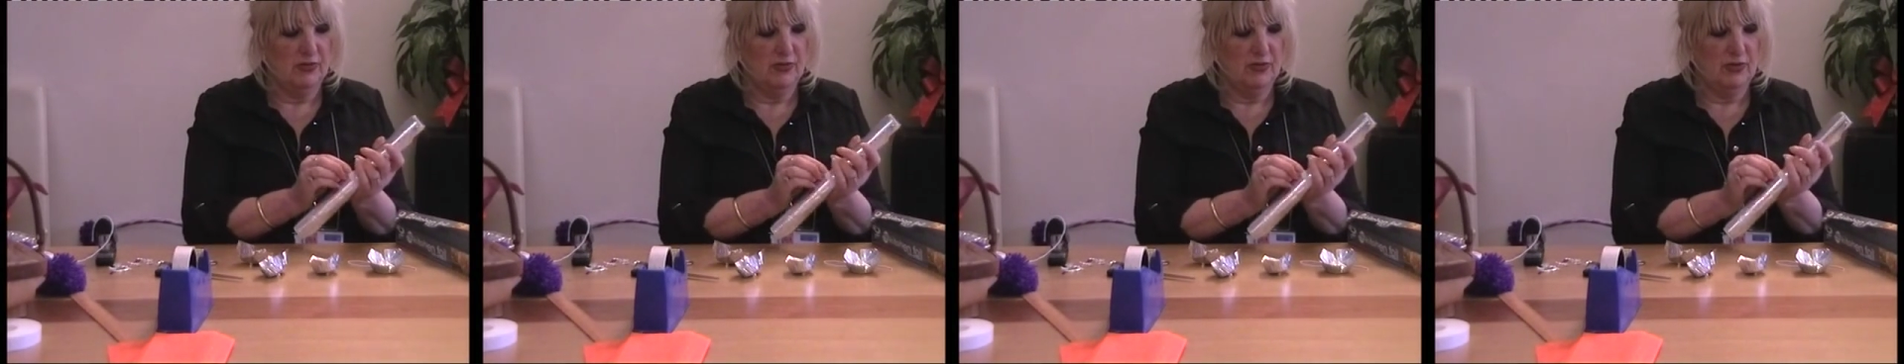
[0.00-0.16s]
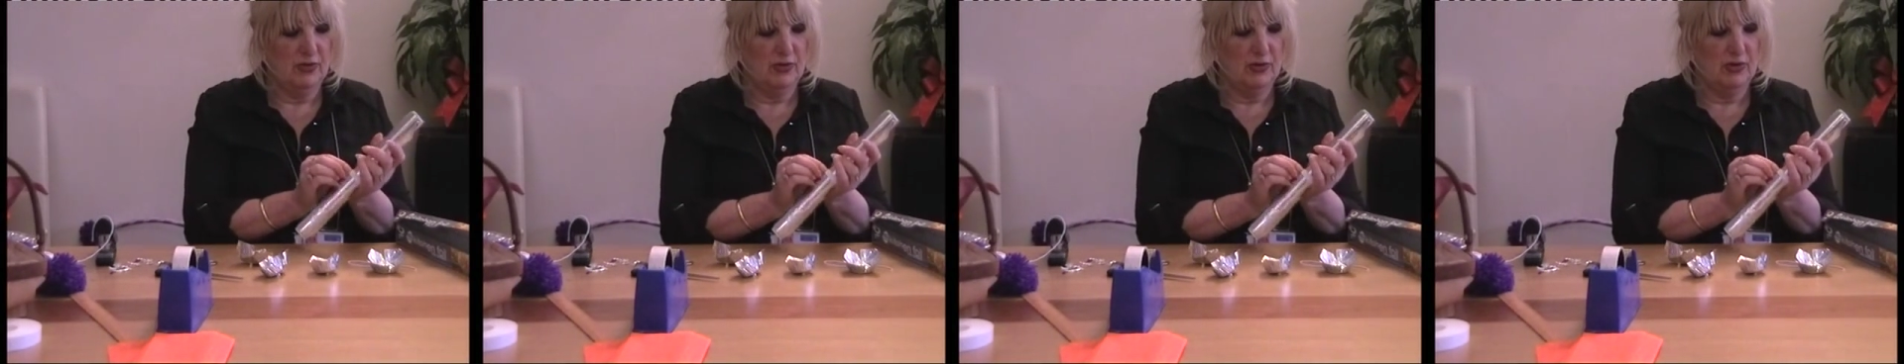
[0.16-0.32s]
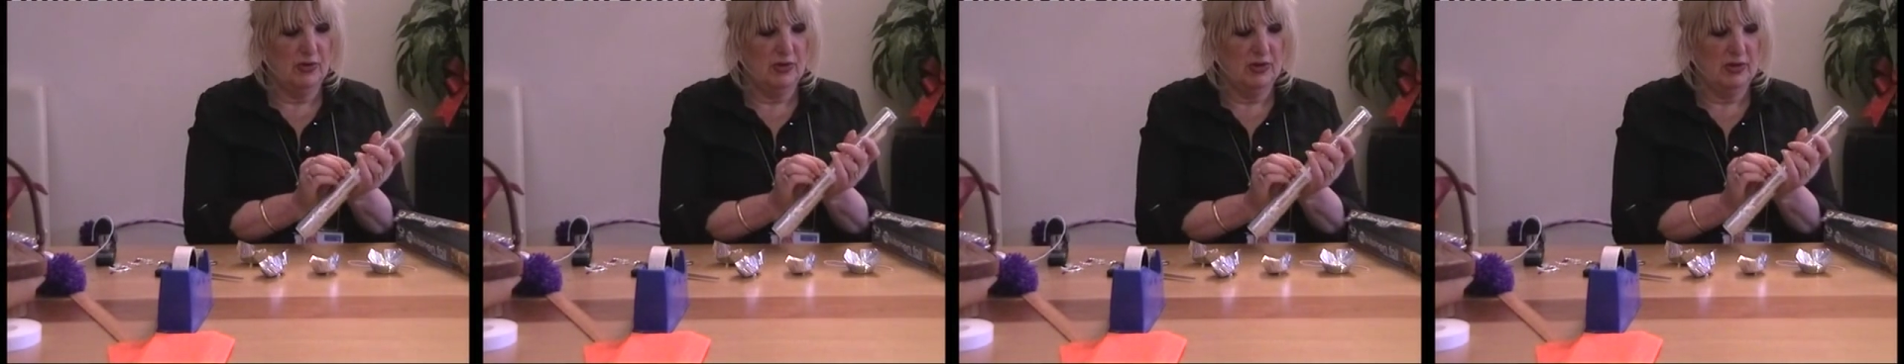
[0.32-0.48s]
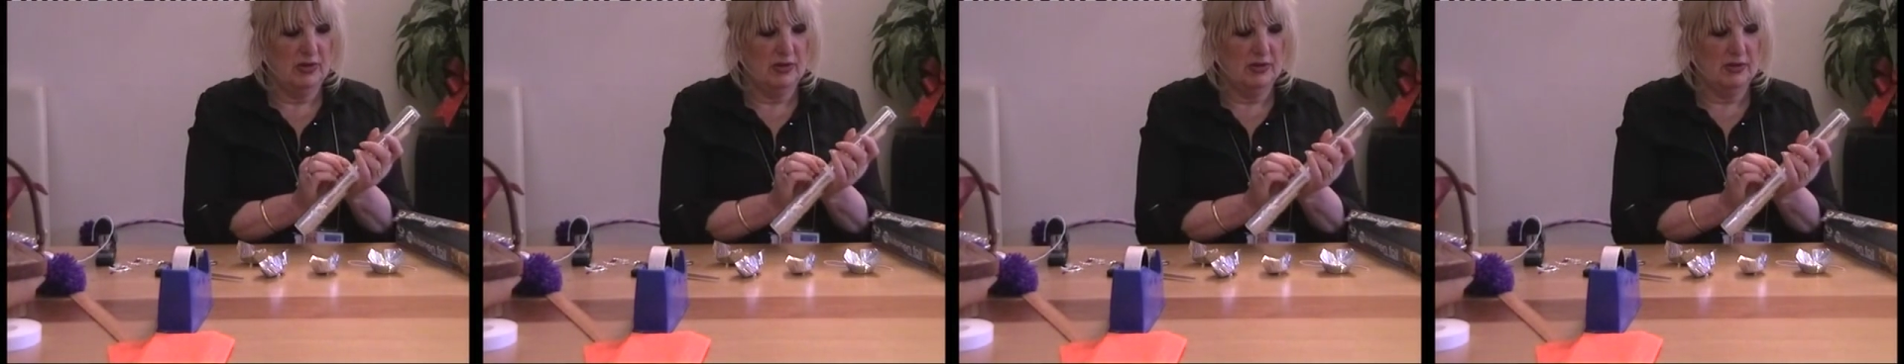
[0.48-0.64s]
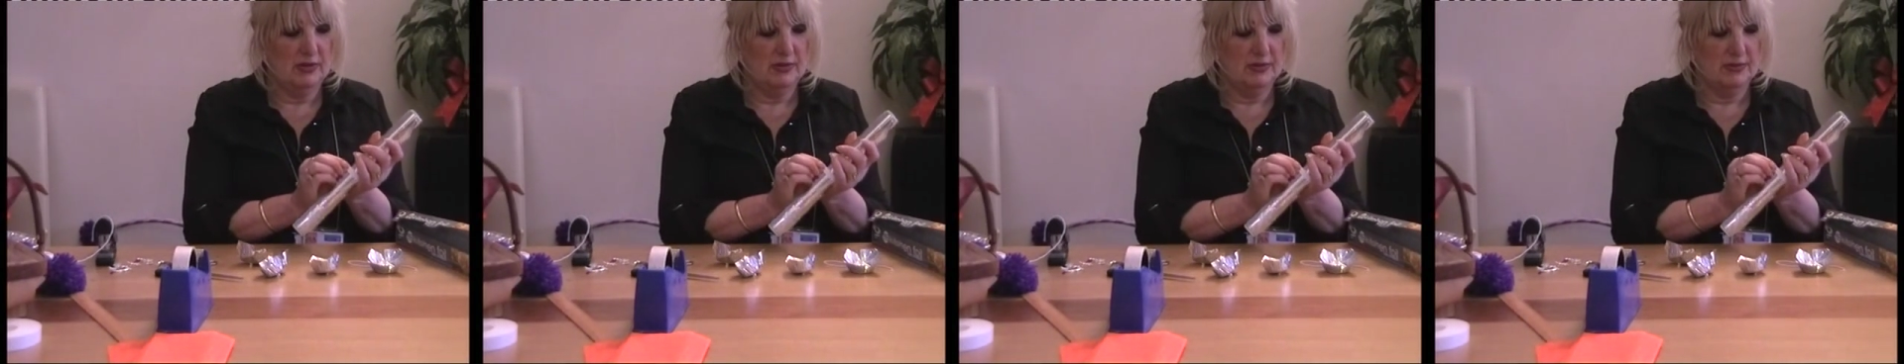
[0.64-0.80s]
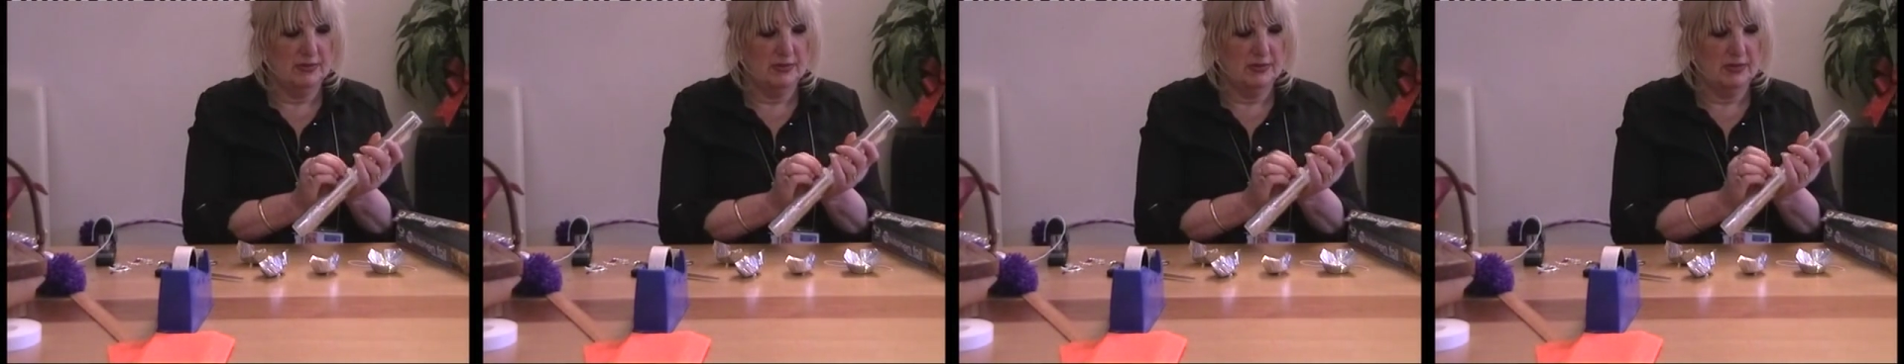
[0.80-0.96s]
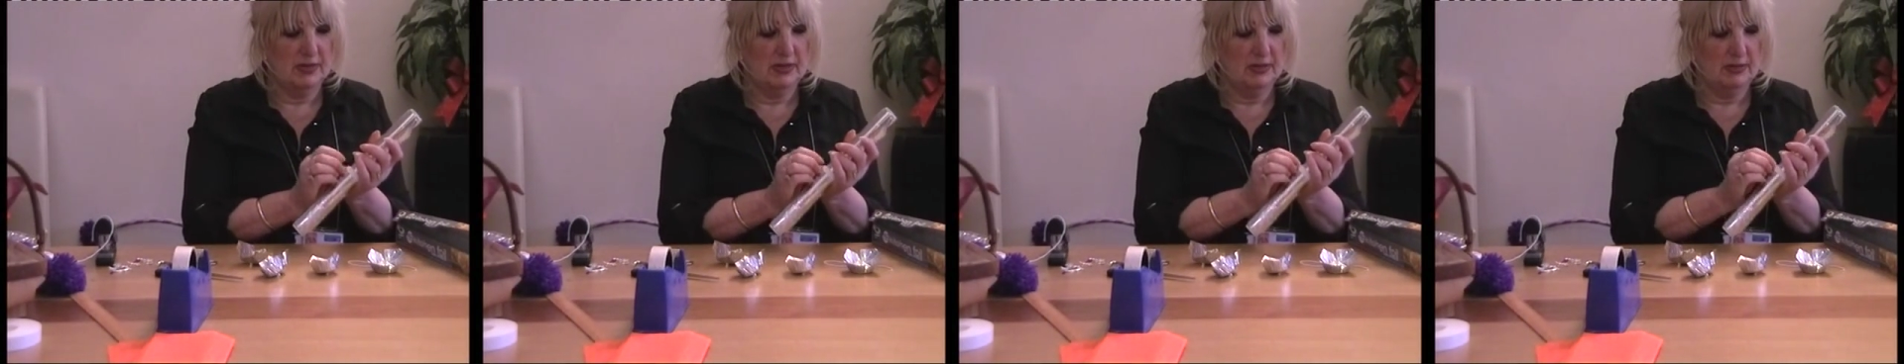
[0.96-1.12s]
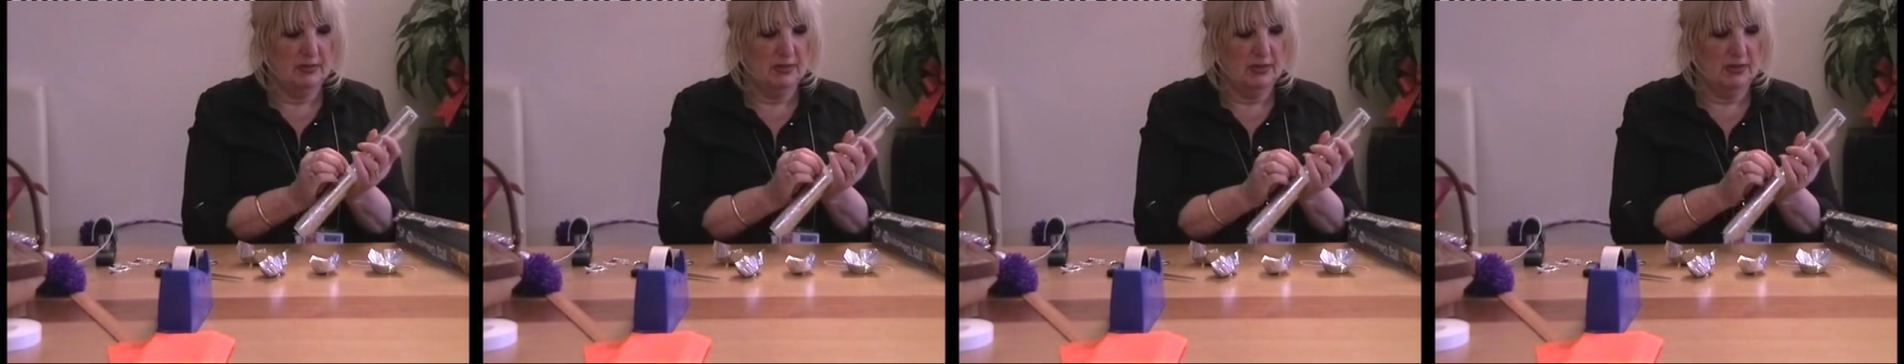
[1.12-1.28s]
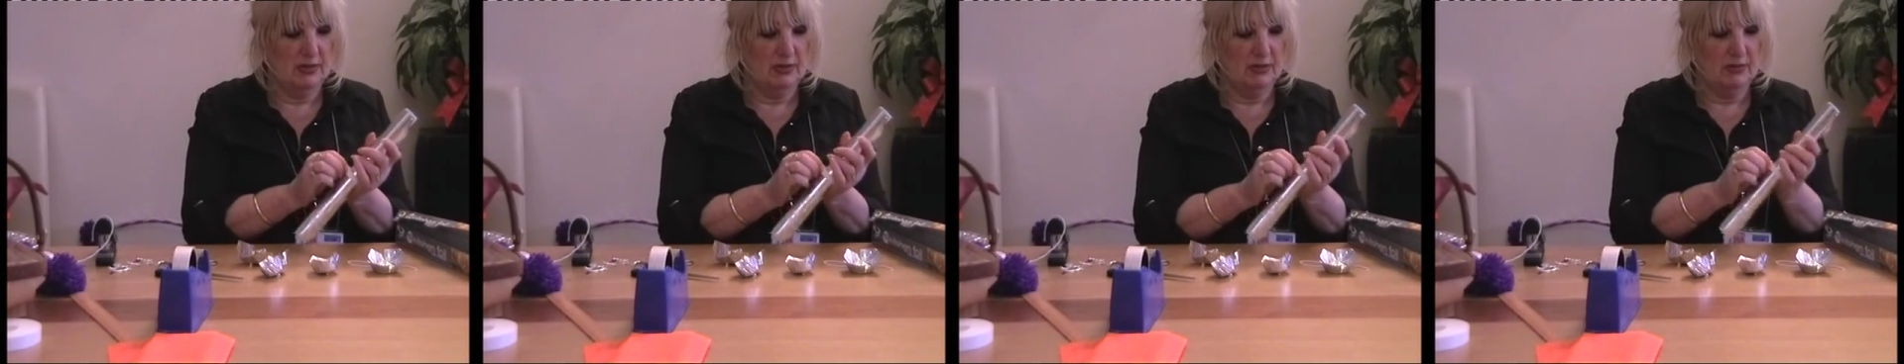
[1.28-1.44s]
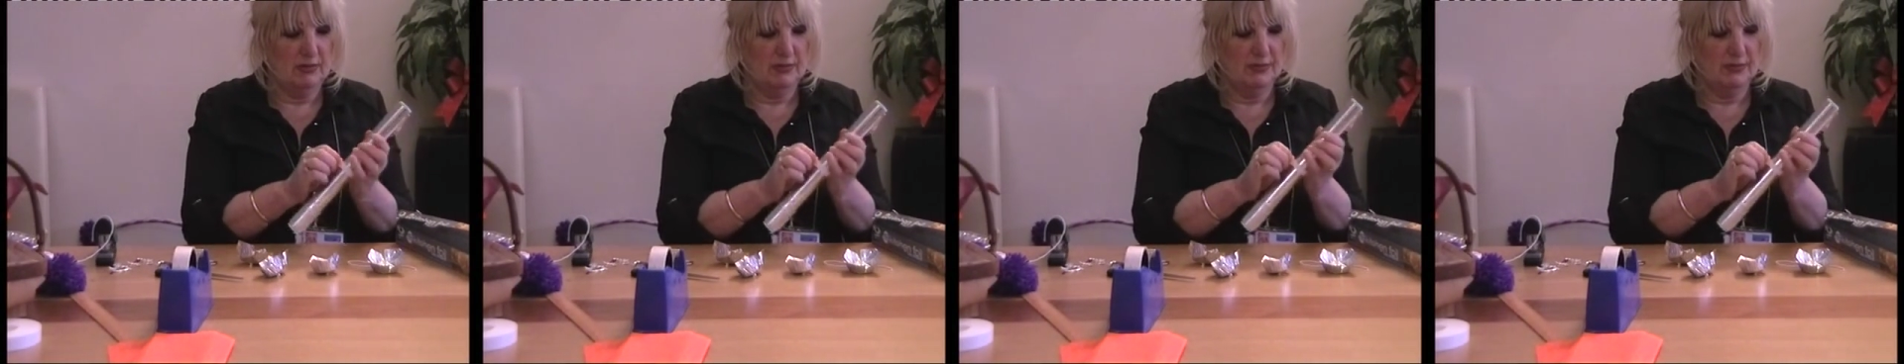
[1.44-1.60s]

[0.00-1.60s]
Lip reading: foil. Here we go.